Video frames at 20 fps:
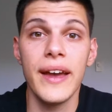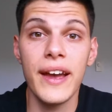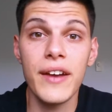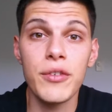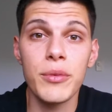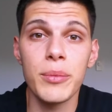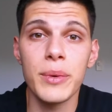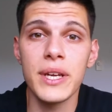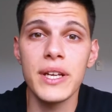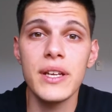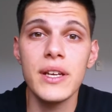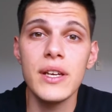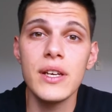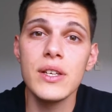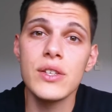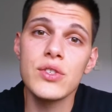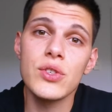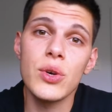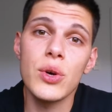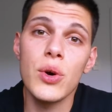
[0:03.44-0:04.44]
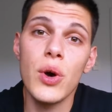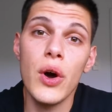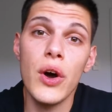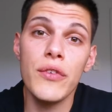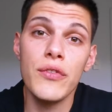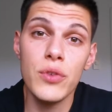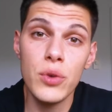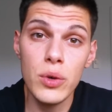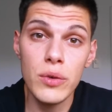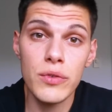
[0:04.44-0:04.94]
Hey everybody, so
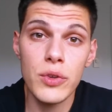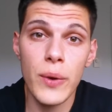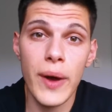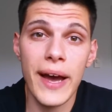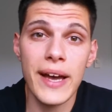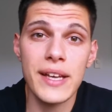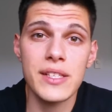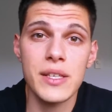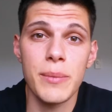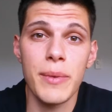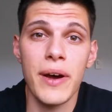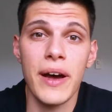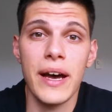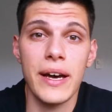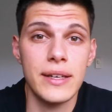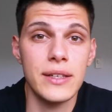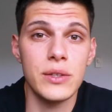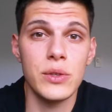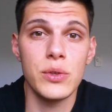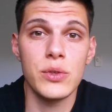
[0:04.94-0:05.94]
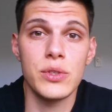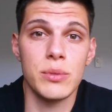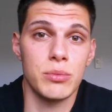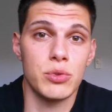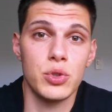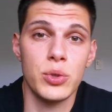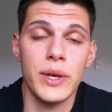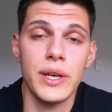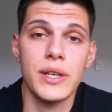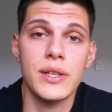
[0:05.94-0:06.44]
a few of you asked about how to do some
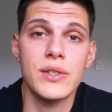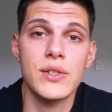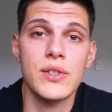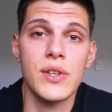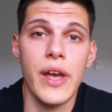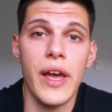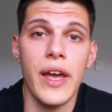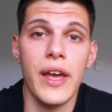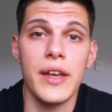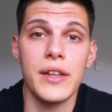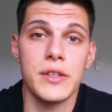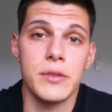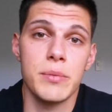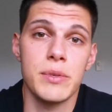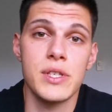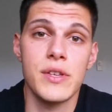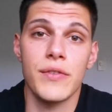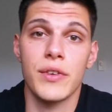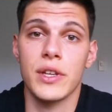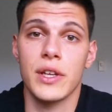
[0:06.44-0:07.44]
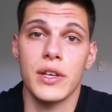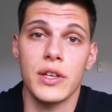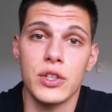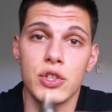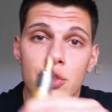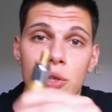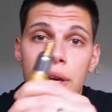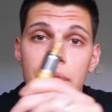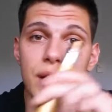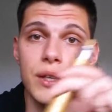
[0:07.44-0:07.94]
tricks, and specifically I'm going
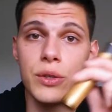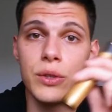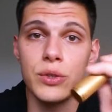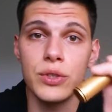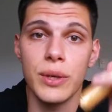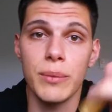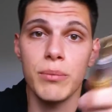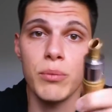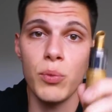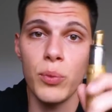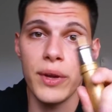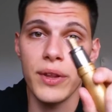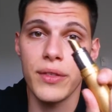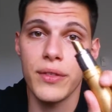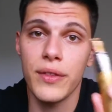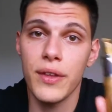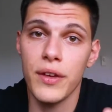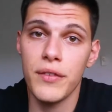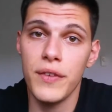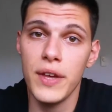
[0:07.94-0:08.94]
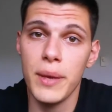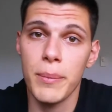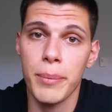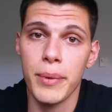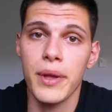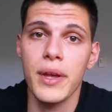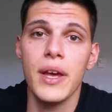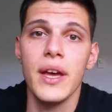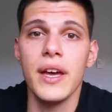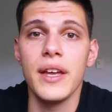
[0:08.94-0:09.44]
to show you how to do some with a vape.
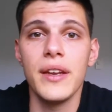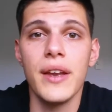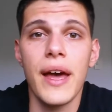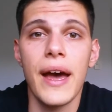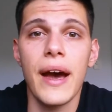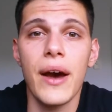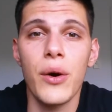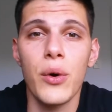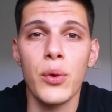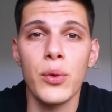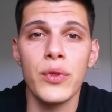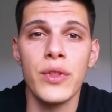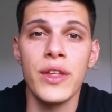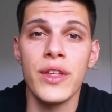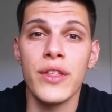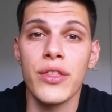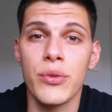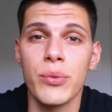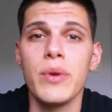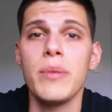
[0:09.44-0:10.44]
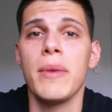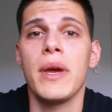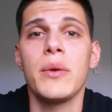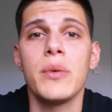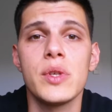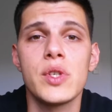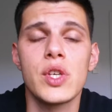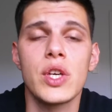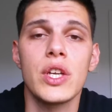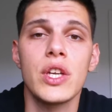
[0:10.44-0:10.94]
Now the three main
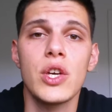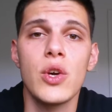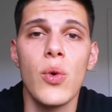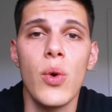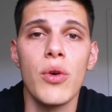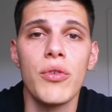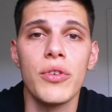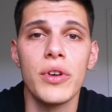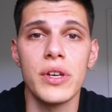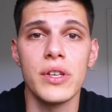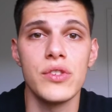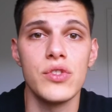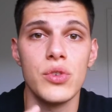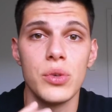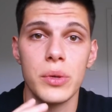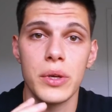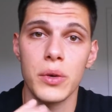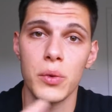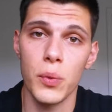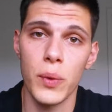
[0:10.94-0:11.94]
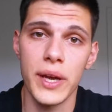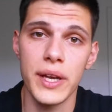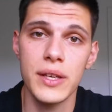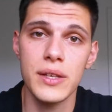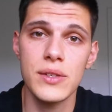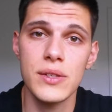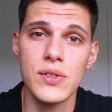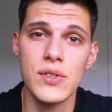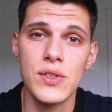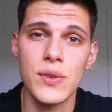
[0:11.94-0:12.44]
ones I'm going to go over is doing
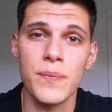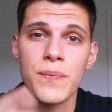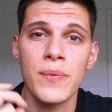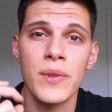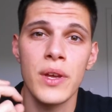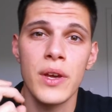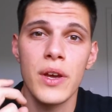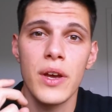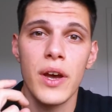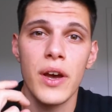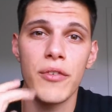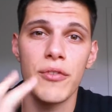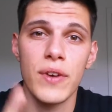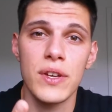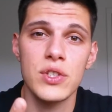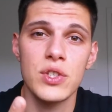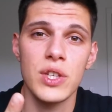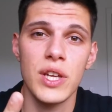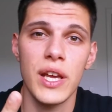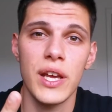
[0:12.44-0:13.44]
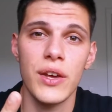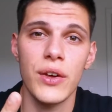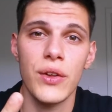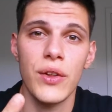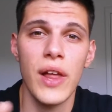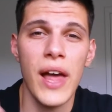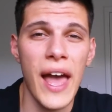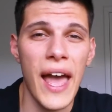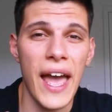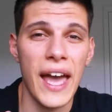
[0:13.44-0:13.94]
rings, a French
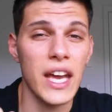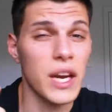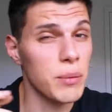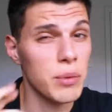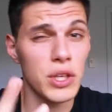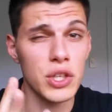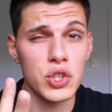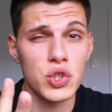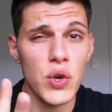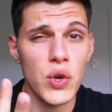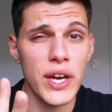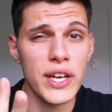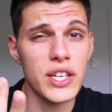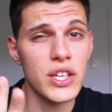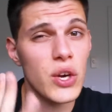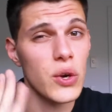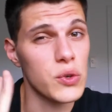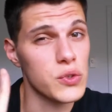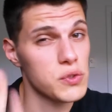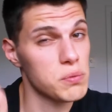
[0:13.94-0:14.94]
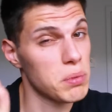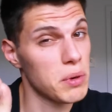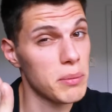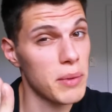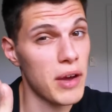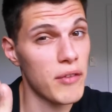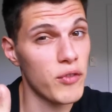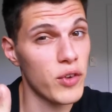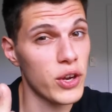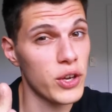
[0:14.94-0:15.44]
inhale, and I'm going to try to ghost, but I'm
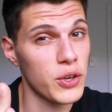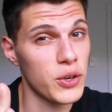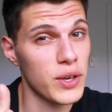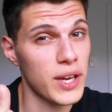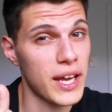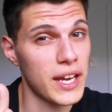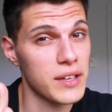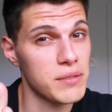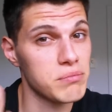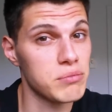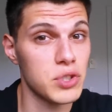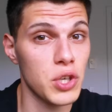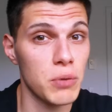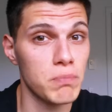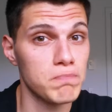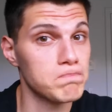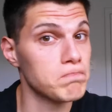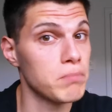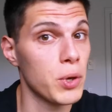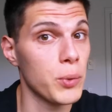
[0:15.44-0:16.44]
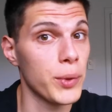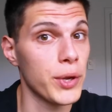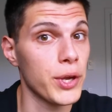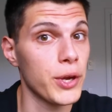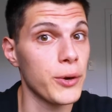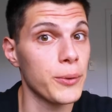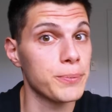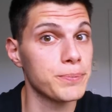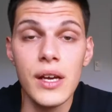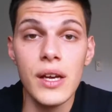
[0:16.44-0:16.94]
not very good at it, so here we
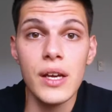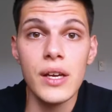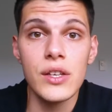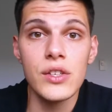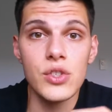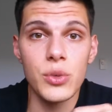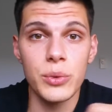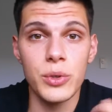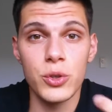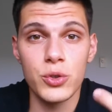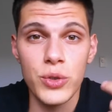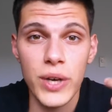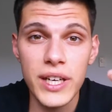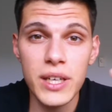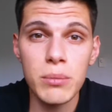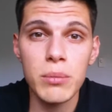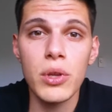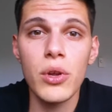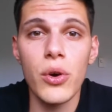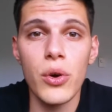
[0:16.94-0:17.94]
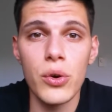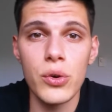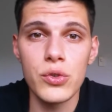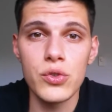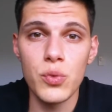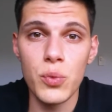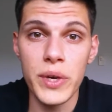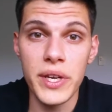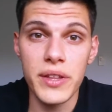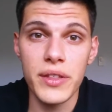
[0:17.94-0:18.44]
go. So when you're trying to blow
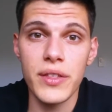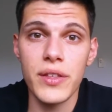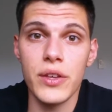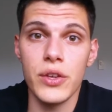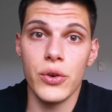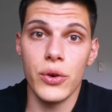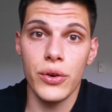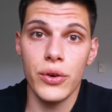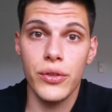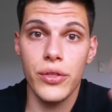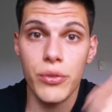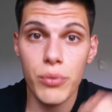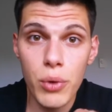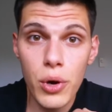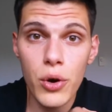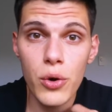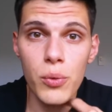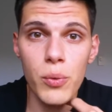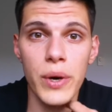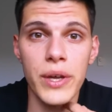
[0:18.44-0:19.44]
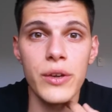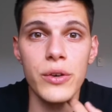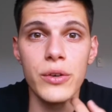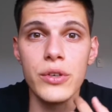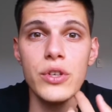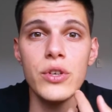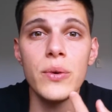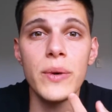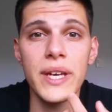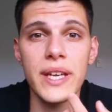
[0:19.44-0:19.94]
O's with your throat, what you're
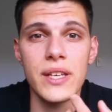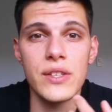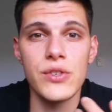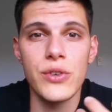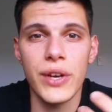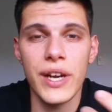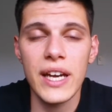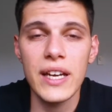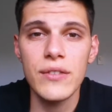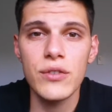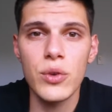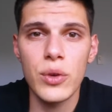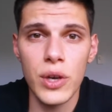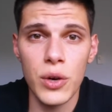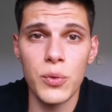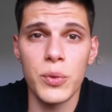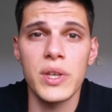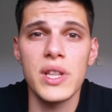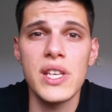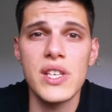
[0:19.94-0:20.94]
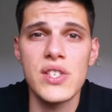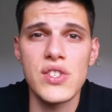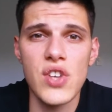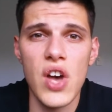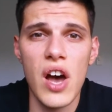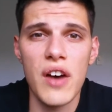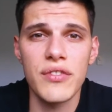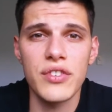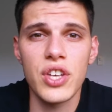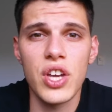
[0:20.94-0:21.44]
doing is you're kind of doing a really
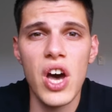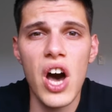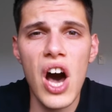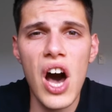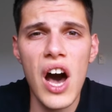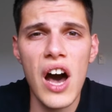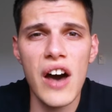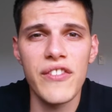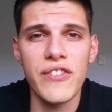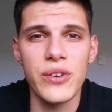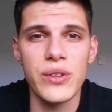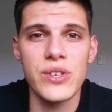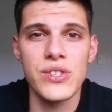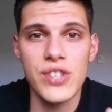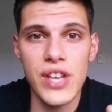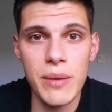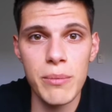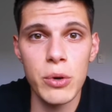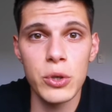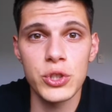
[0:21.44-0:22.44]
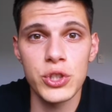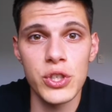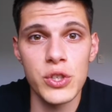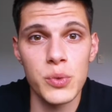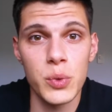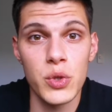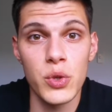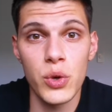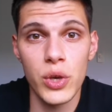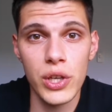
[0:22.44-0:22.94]
soft cough, or the same motion
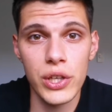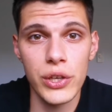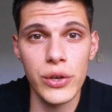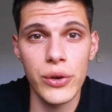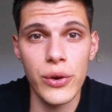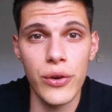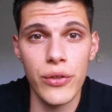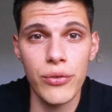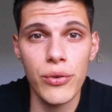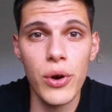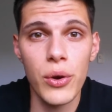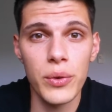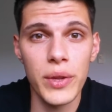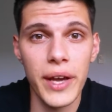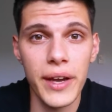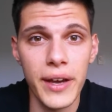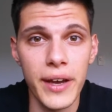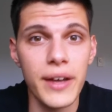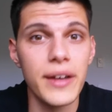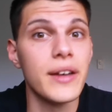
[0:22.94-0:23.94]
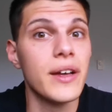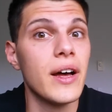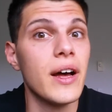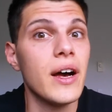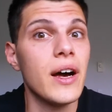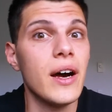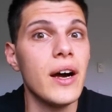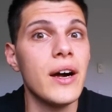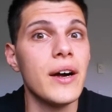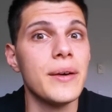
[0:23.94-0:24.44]
as when you clear your throat, like
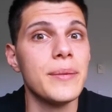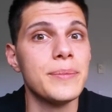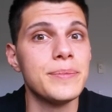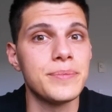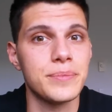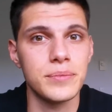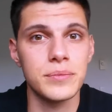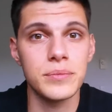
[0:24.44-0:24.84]
a